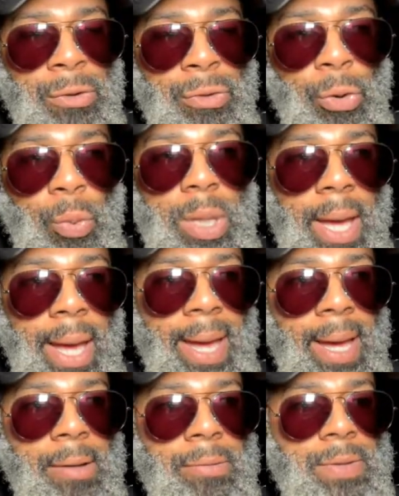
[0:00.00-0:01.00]
Do we
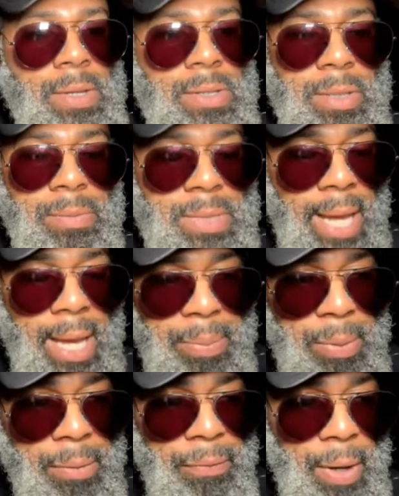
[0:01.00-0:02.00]
have some type
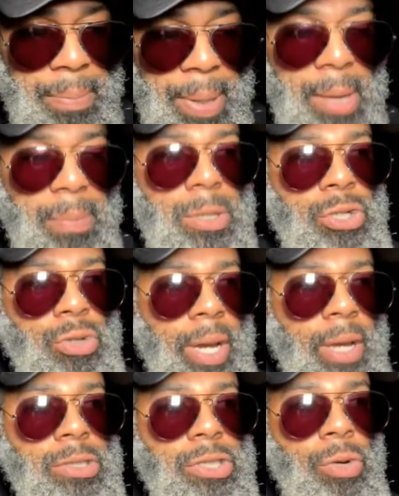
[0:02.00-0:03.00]
of paper
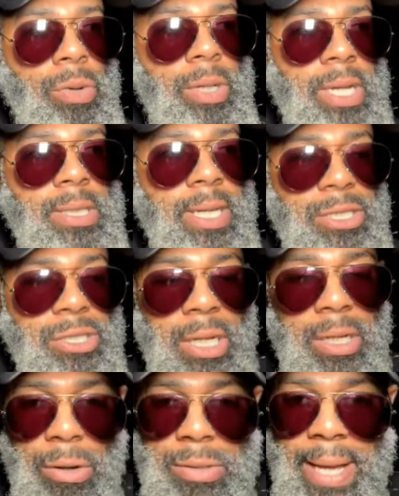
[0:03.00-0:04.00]
trail showing us that she
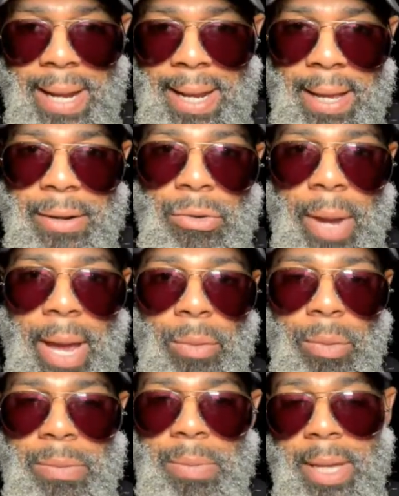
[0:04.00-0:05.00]
knows how to interact
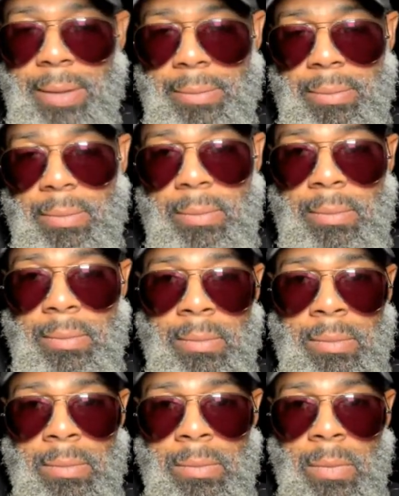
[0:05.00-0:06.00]
with men,
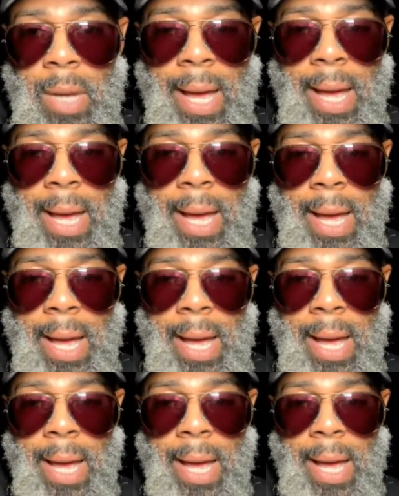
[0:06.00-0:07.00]
high quality
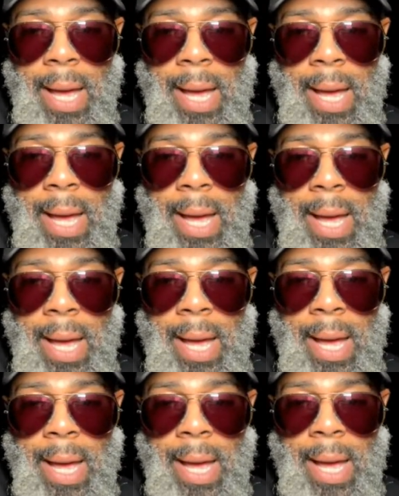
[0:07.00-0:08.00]
men, for long
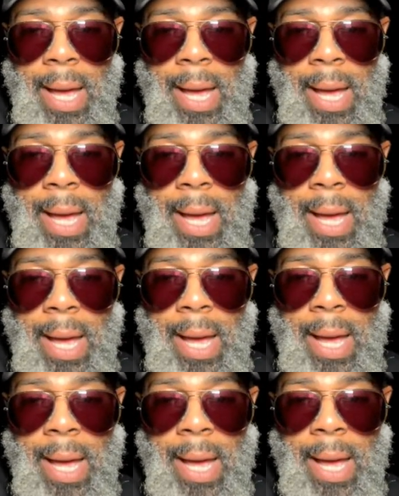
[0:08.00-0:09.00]
periods of time?
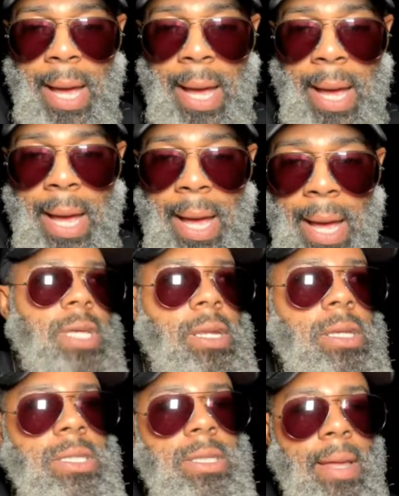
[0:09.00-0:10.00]
This kind
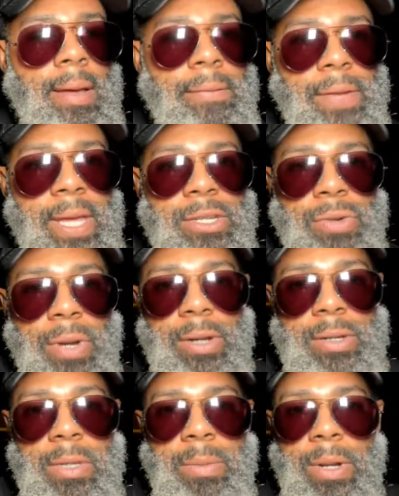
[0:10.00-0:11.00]
of stuff, it
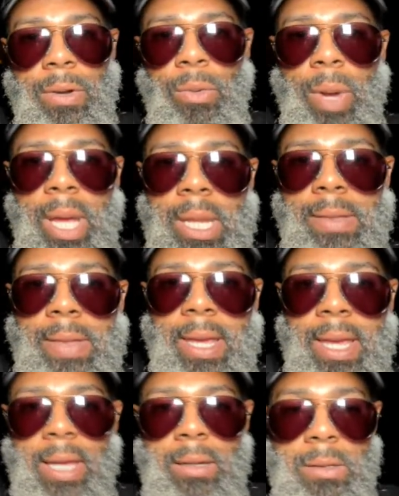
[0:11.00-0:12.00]
triggers them in a way that they
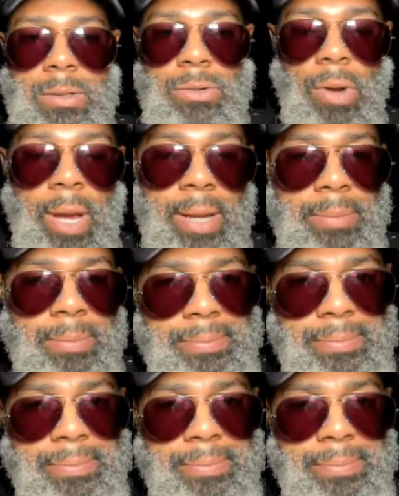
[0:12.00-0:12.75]
can't describe.